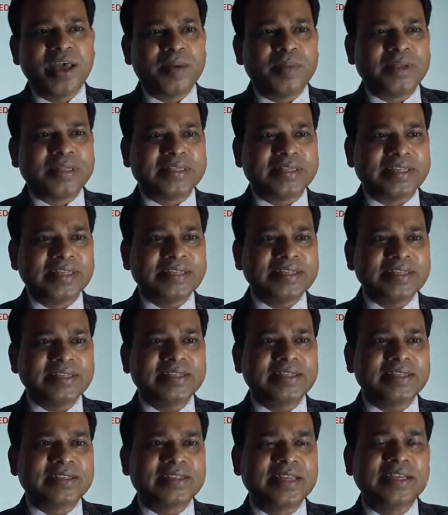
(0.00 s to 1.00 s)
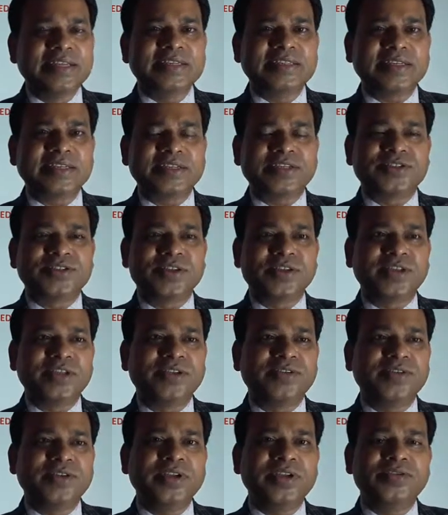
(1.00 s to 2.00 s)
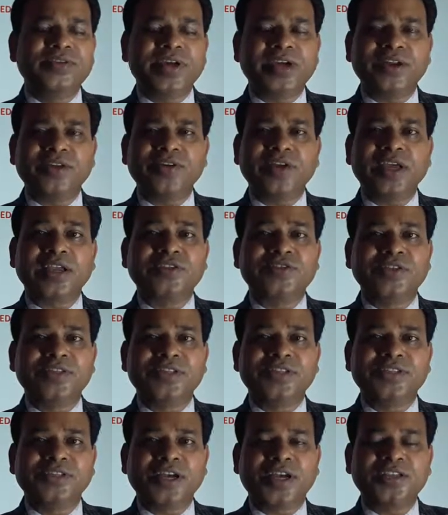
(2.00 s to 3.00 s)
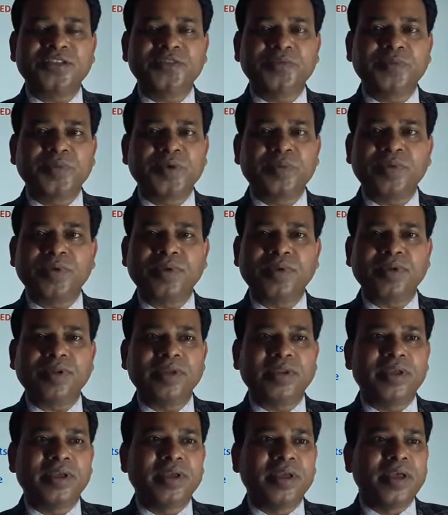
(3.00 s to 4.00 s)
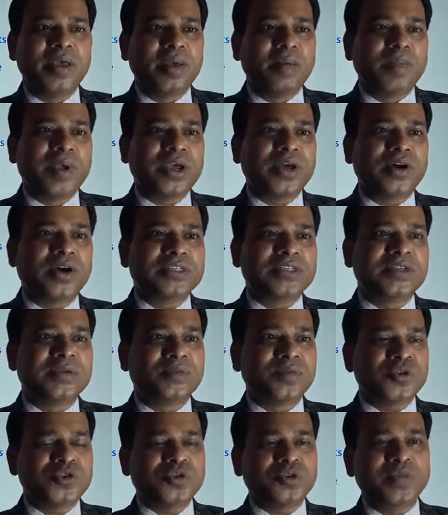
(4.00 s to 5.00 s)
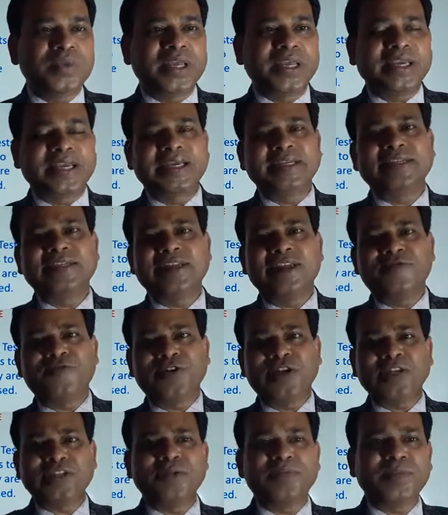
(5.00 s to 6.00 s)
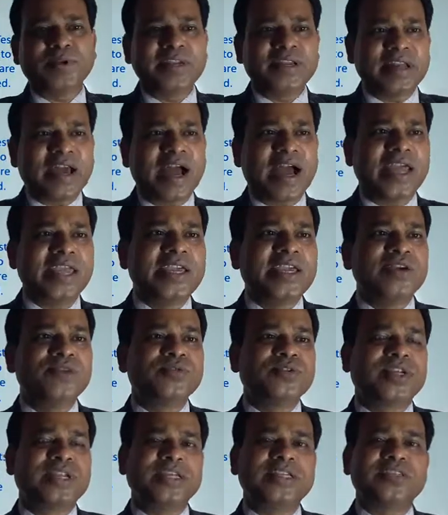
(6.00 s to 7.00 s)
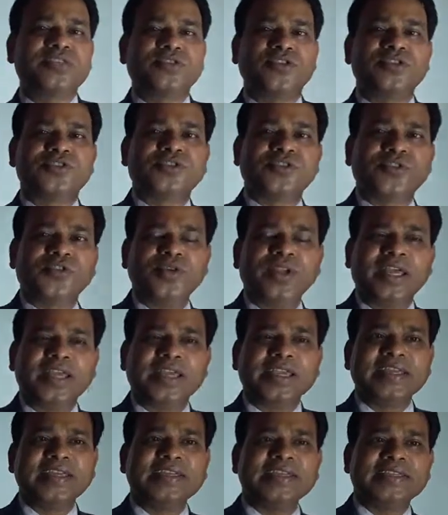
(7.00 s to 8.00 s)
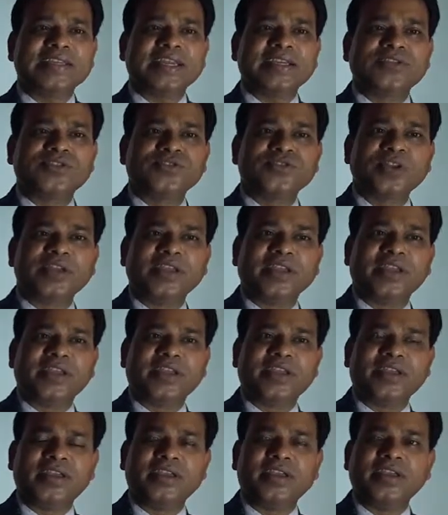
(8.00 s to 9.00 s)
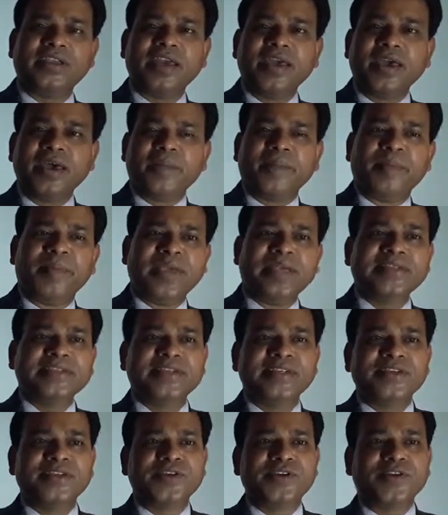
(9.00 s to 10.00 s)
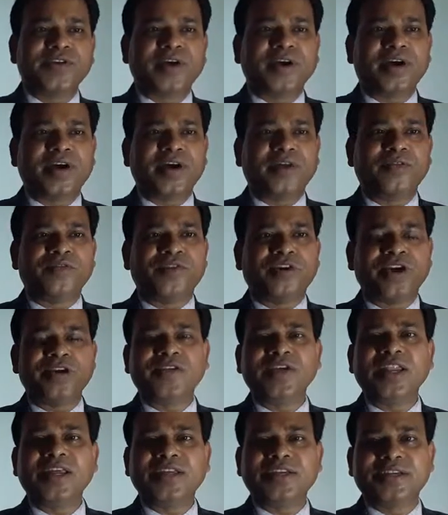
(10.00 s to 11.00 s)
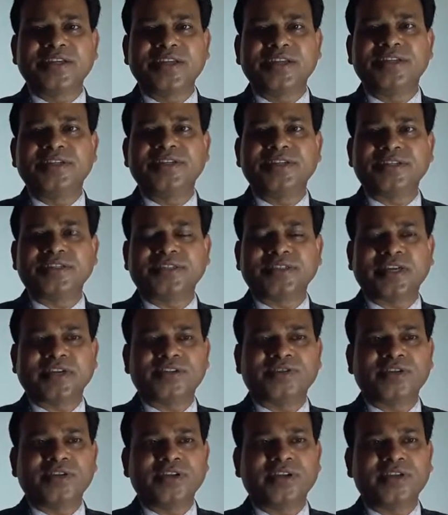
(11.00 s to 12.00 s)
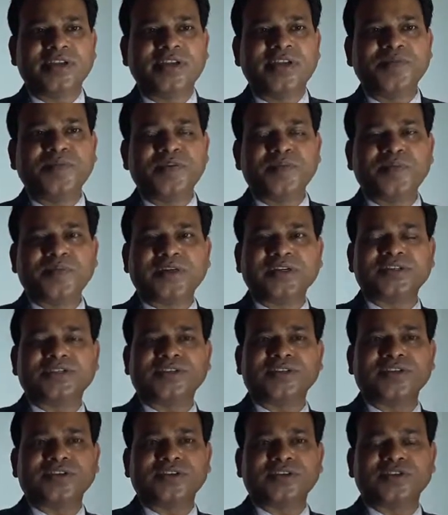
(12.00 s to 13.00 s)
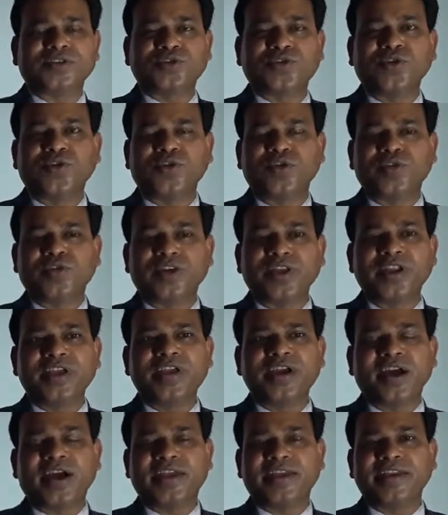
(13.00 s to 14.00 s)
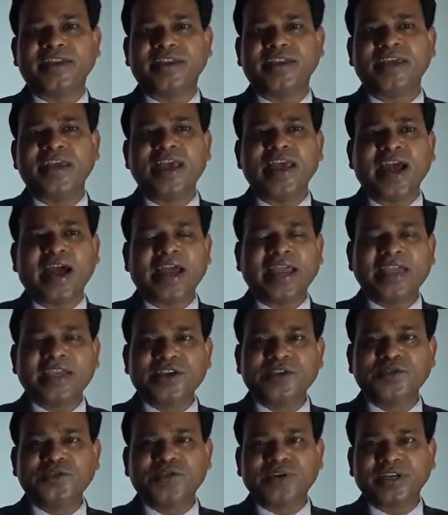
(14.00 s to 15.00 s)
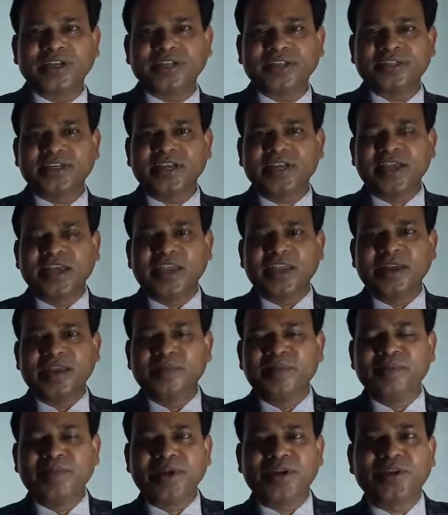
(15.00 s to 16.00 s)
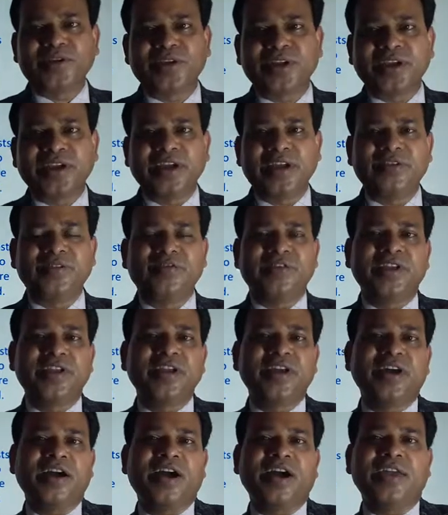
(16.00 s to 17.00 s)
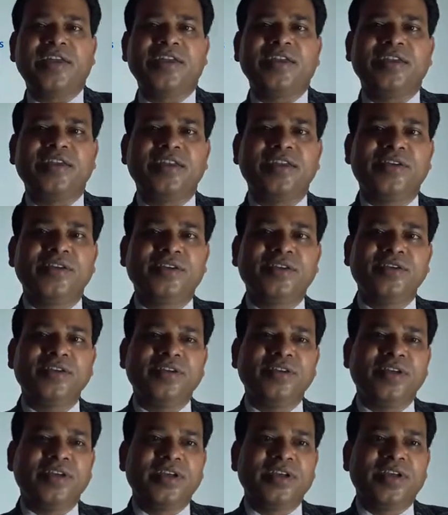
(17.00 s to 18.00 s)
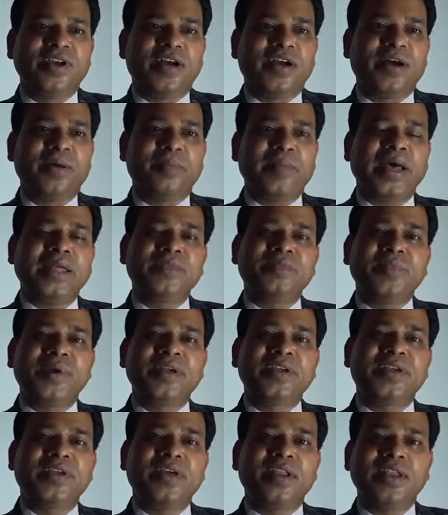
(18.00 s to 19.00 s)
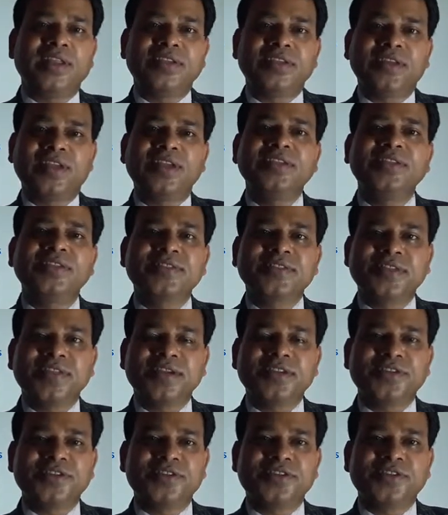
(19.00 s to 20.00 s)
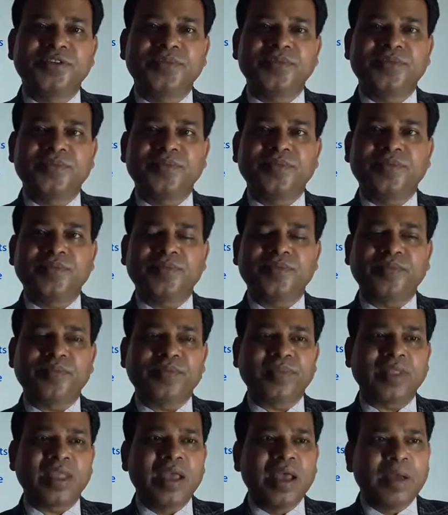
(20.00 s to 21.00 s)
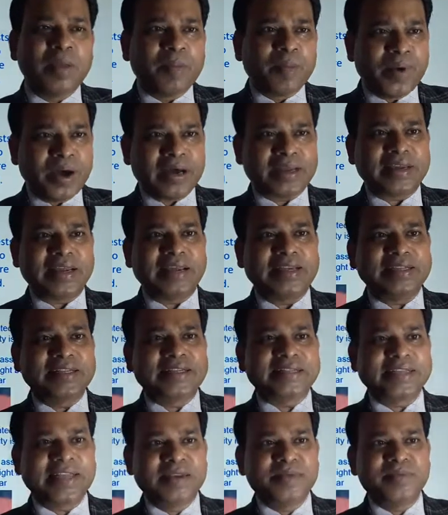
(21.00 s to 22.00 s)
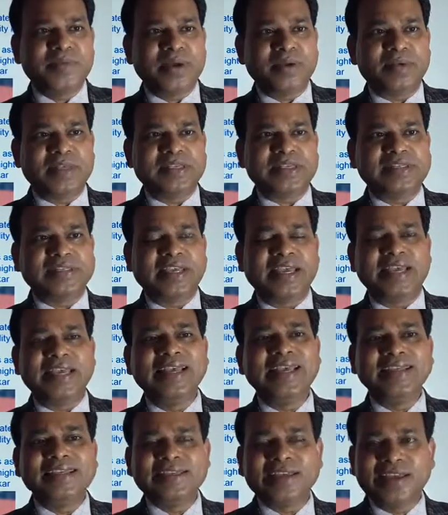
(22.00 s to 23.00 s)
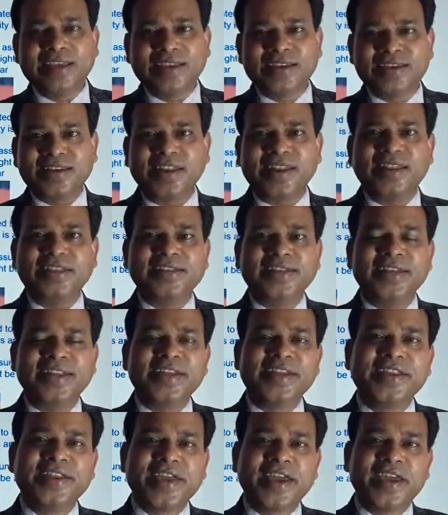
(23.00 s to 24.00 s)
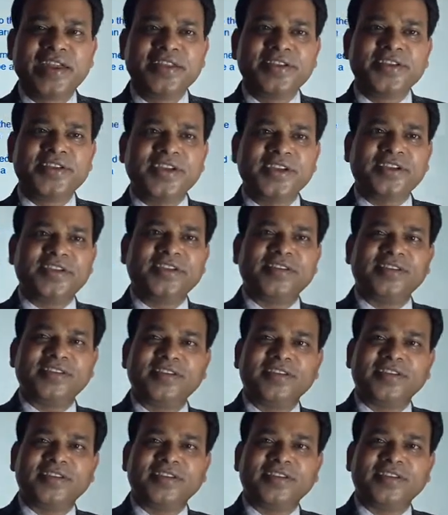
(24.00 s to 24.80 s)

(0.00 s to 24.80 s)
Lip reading: But these are the things actually, you cannot actually judge people, because in most of the cases, like for example, in IQ test also, like it is actually measure your overall intelligence actually. If a person scored very high in IQ test, he may not get very high in mathematical intelligence test. But at the same time, as I say, is intelligence inherited?